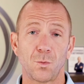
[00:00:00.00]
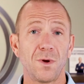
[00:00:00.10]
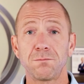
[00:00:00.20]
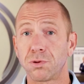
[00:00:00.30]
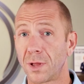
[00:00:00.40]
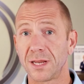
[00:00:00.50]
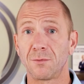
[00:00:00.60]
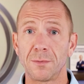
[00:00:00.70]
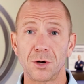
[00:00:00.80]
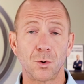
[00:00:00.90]
We have plenty of
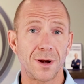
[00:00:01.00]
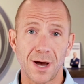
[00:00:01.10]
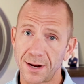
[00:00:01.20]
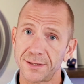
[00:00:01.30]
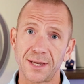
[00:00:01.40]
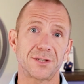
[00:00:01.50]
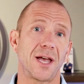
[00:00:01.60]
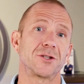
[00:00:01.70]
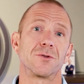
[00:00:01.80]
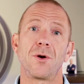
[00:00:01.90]
women who are not on
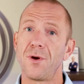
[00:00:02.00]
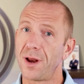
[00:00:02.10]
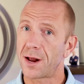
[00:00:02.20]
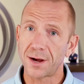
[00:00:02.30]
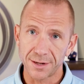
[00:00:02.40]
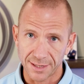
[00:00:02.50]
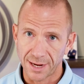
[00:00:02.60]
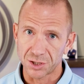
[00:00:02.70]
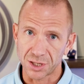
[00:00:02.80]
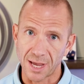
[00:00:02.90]
testosterone, not on
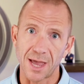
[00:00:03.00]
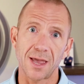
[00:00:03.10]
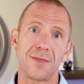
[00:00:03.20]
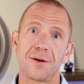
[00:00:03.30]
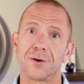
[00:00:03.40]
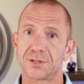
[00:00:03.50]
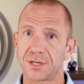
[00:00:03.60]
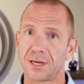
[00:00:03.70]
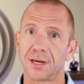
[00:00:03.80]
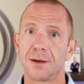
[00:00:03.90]
DHEA, and they're
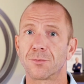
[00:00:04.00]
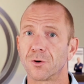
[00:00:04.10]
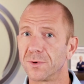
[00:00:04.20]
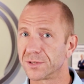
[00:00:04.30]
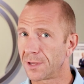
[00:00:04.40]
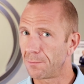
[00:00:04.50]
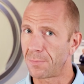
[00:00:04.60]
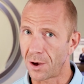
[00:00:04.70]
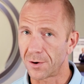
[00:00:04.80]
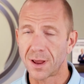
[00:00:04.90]
seeing improvements in
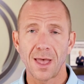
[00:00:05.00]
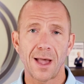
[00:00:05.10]
bone.